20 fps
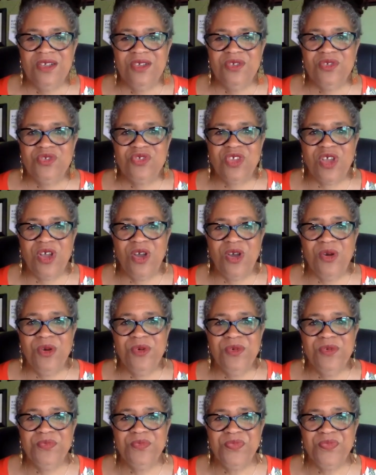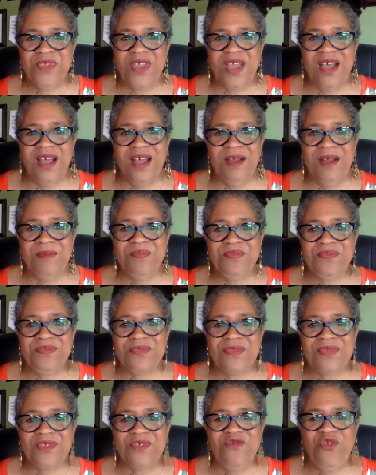So
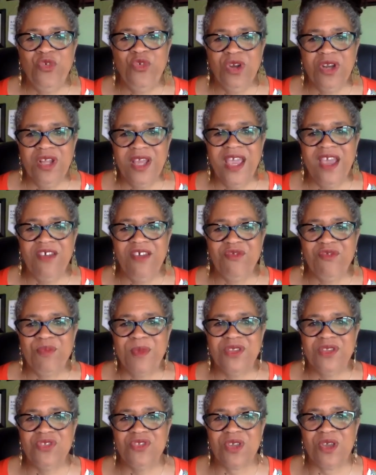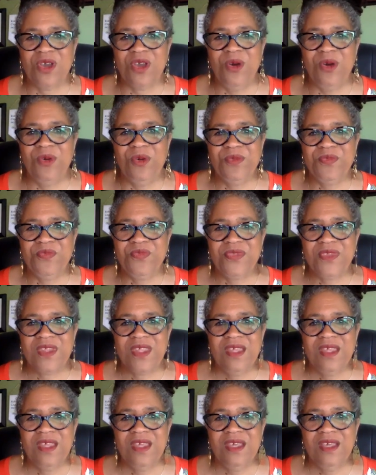4.5 months ago,
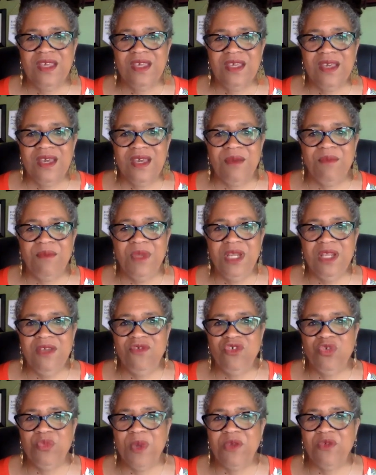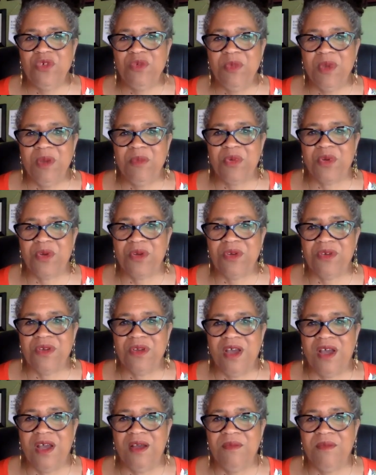many of you may remember,
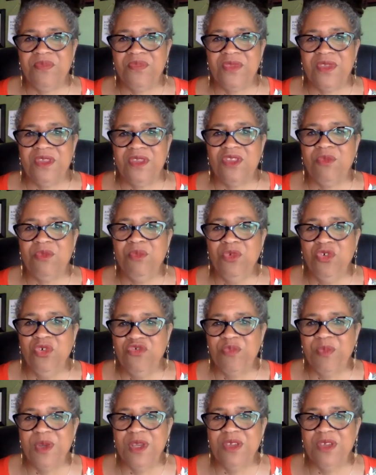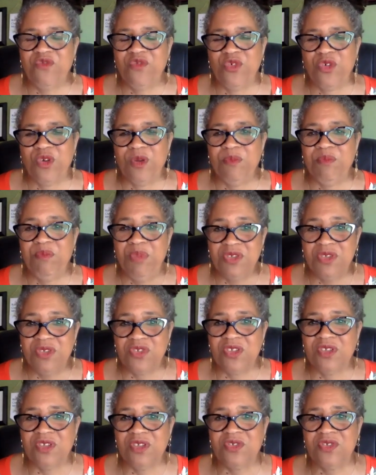the movement for
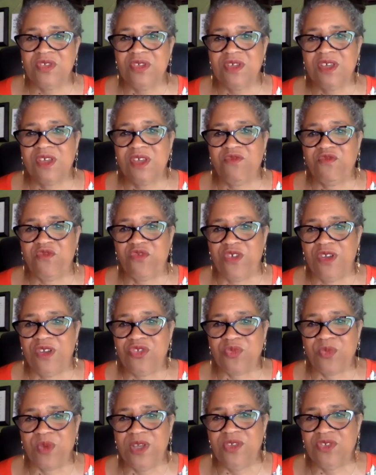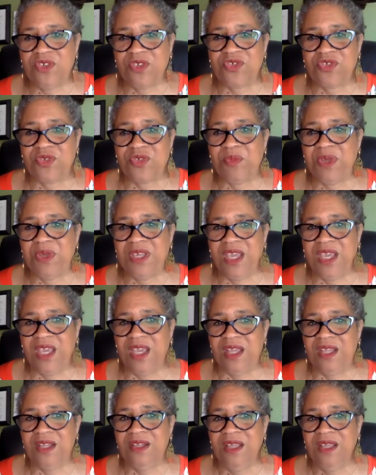Business Confronts Racism
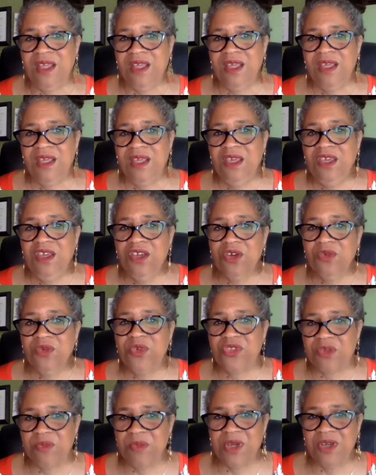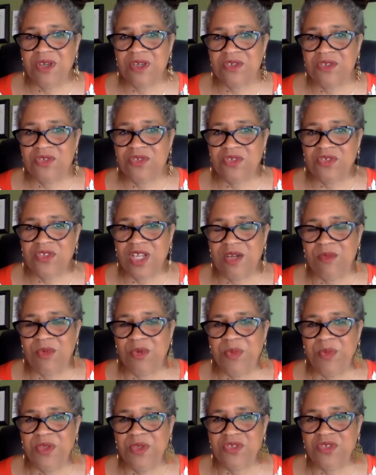began here with American Sustainable
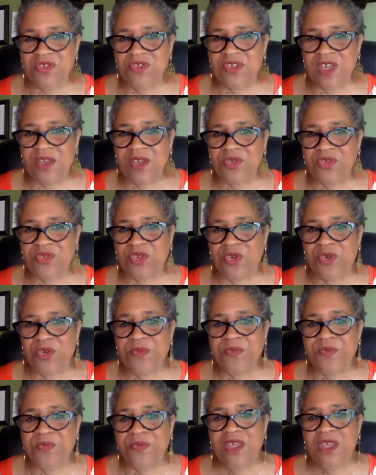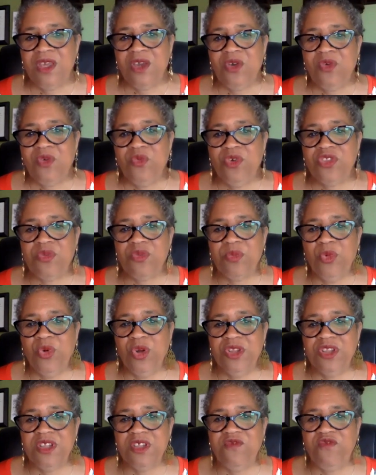Business Council, with
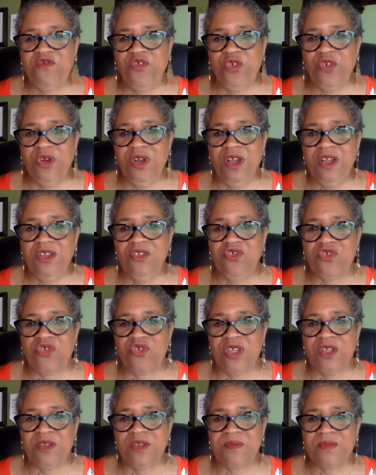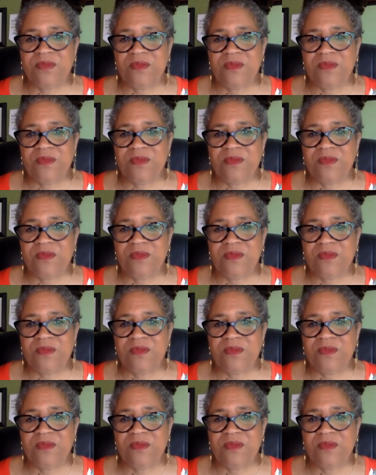more than 400